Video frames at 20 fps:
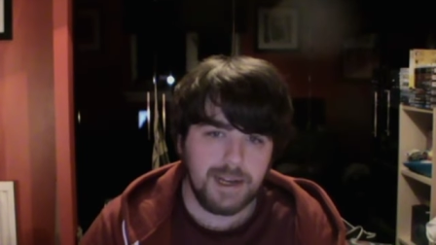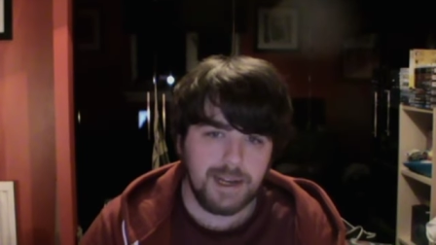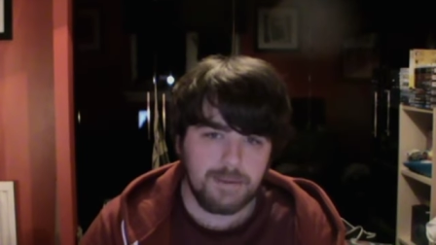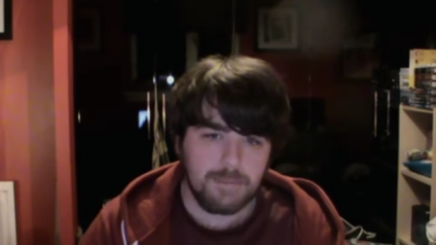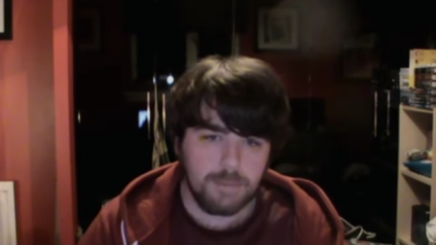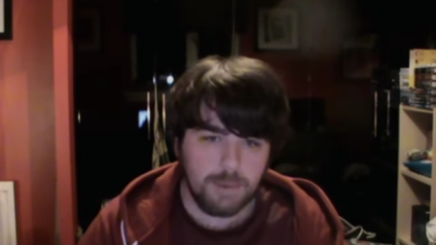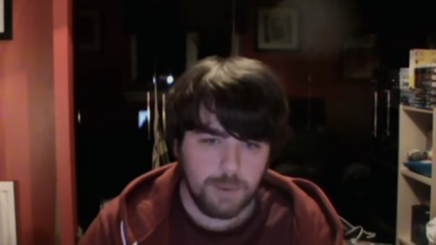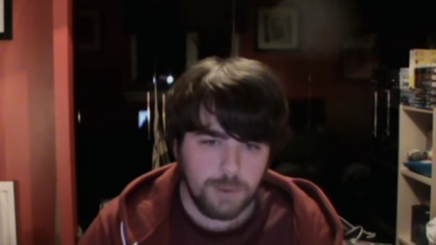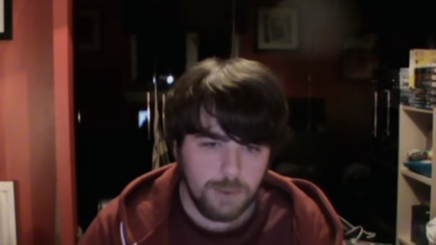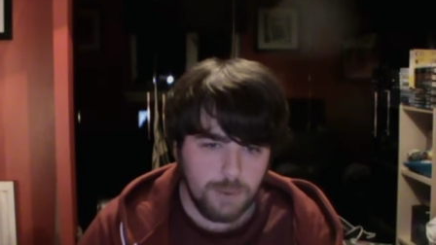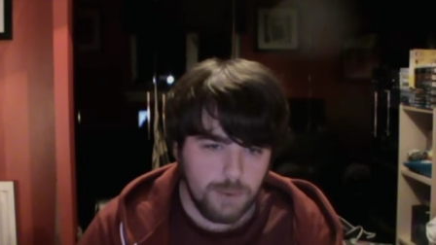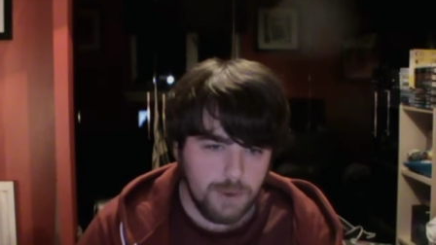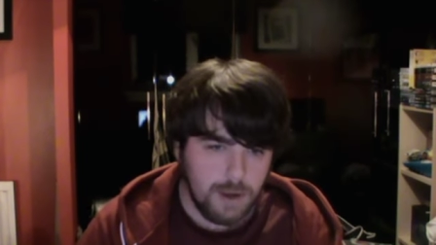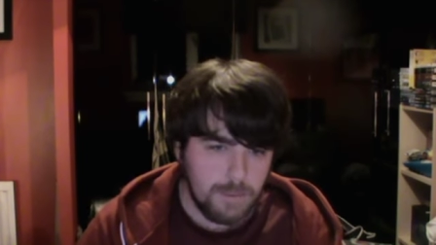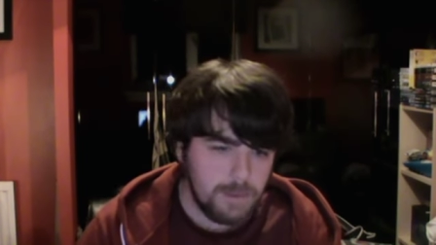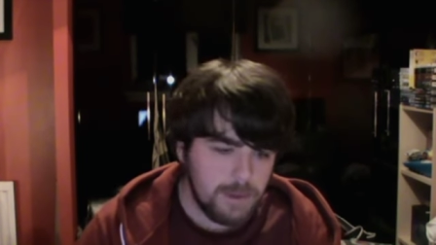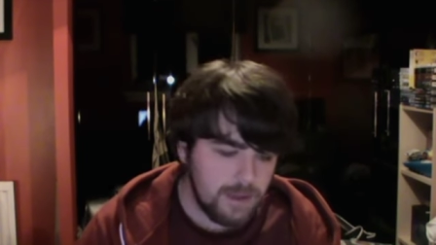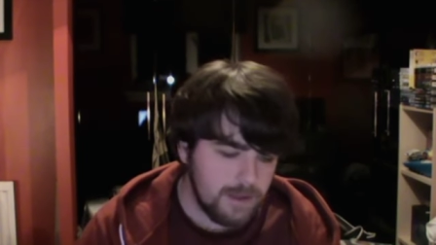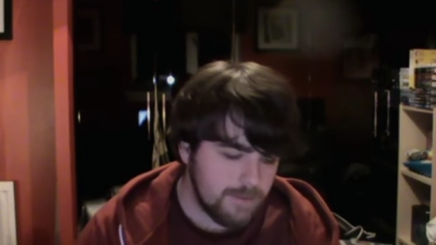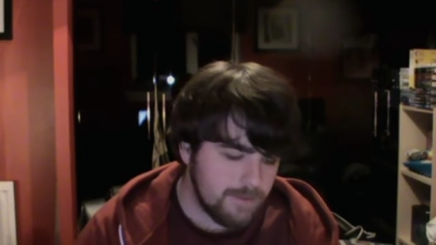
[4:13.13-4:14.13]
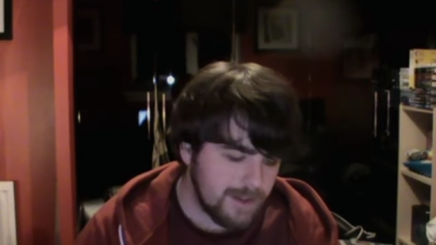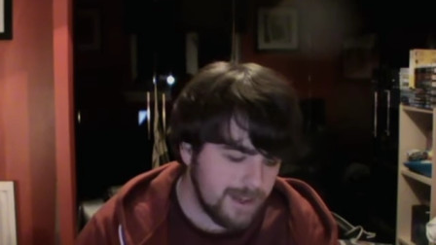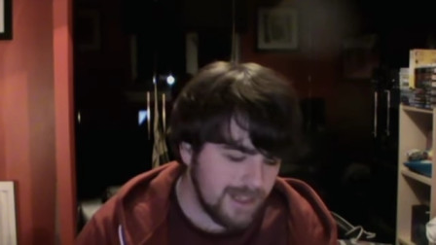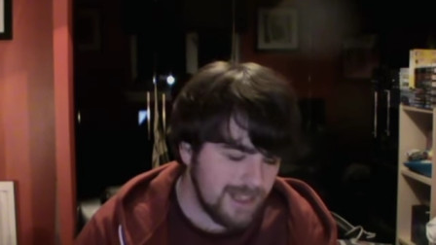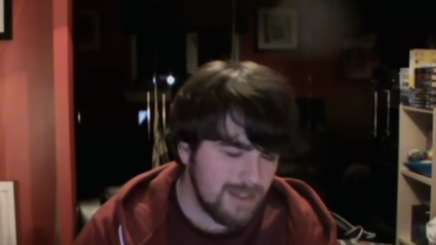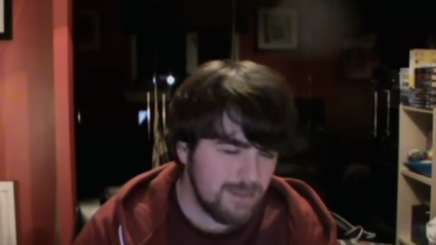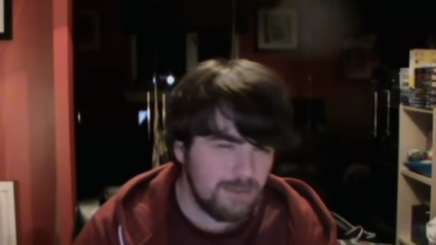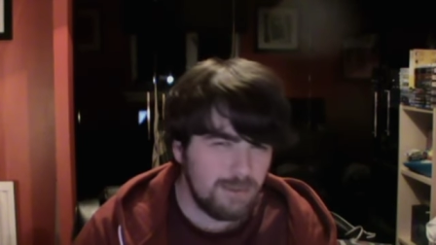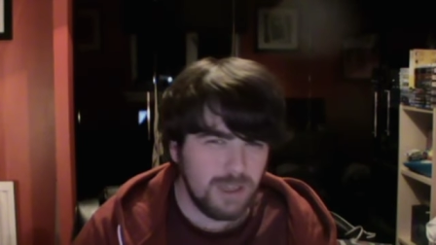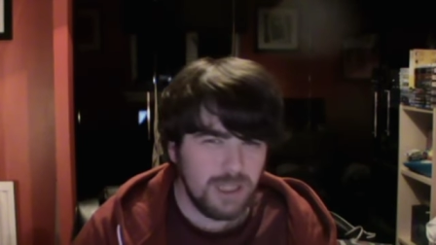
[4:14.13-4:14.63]
and I probably
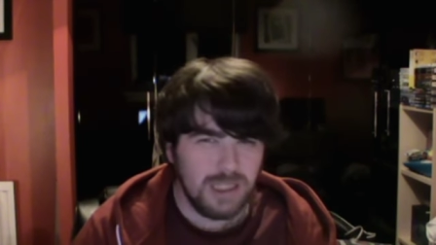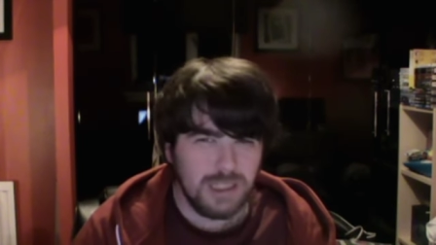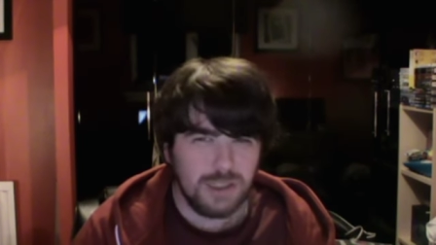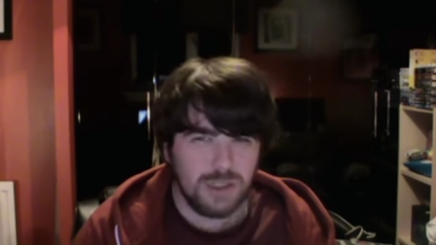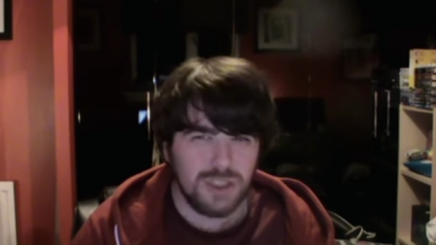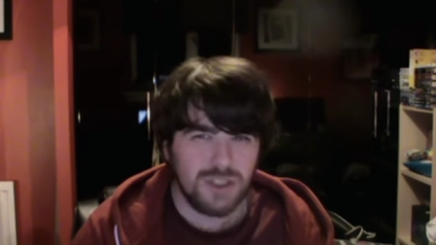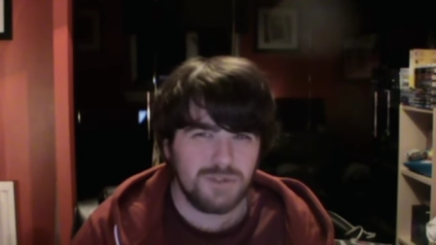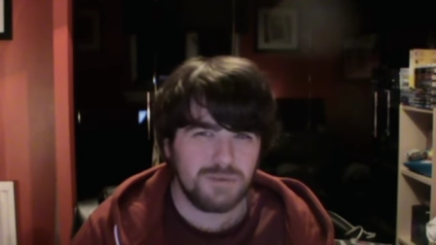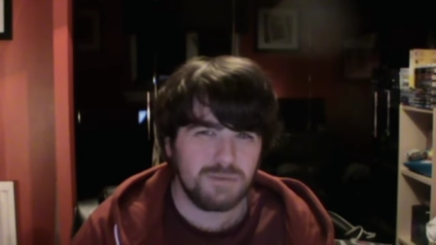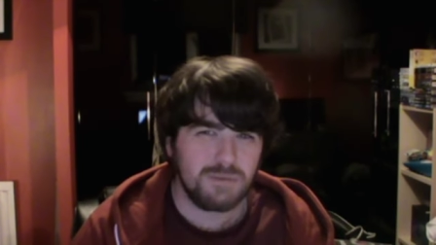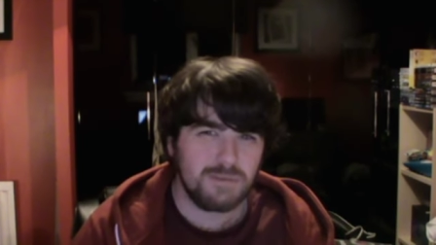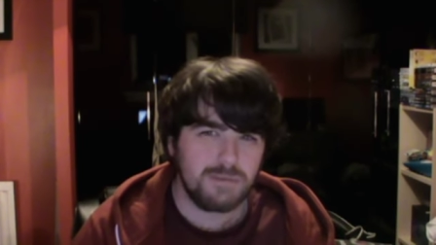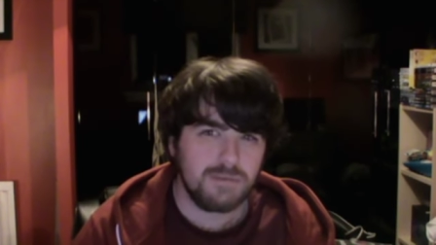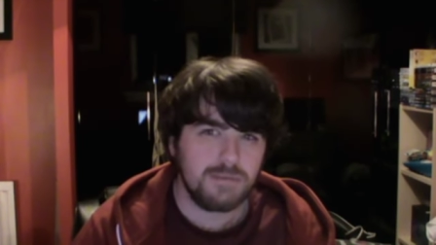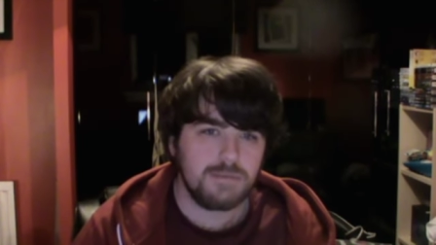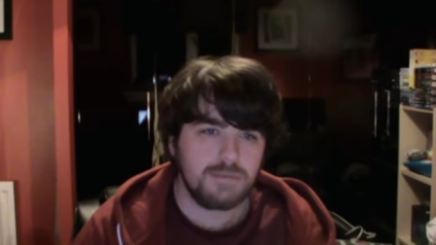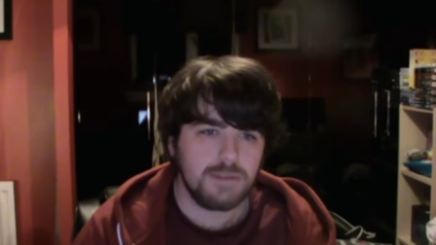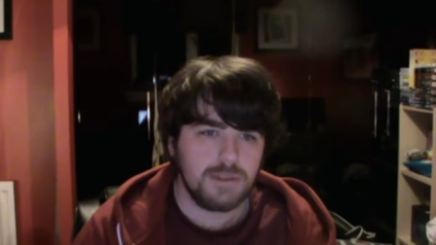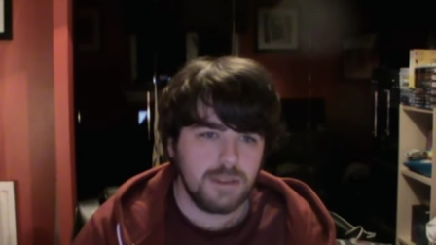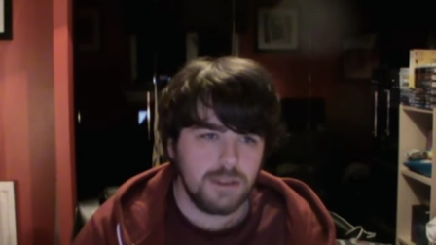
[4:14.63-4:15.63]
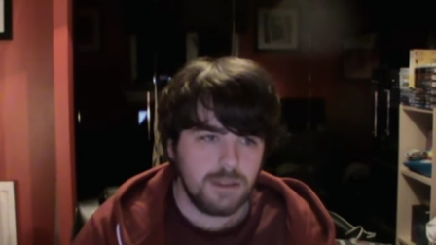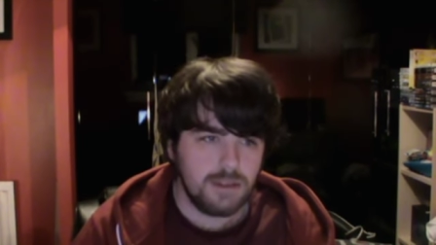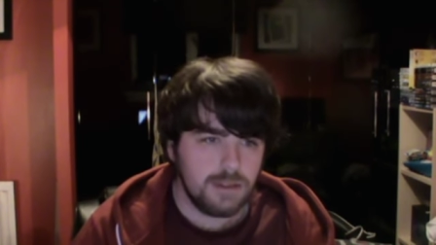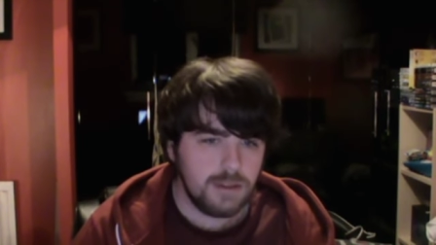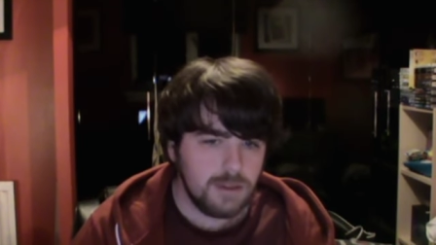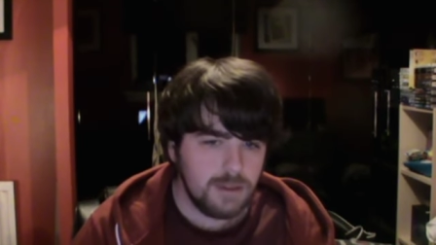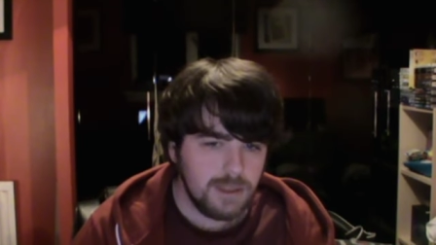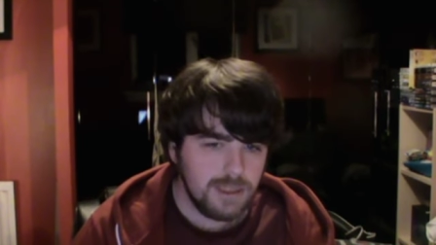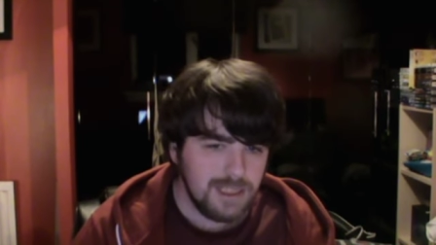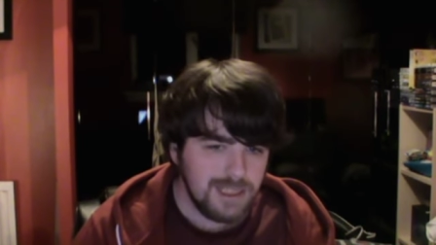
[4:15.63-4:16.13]
think they really should have, you
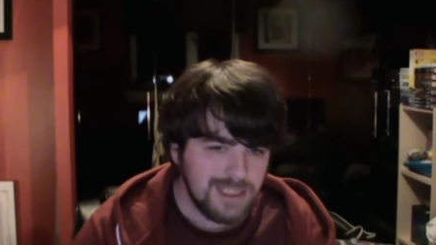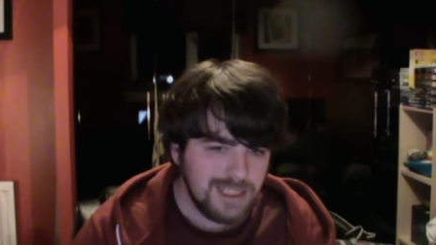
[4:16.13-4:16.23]
know,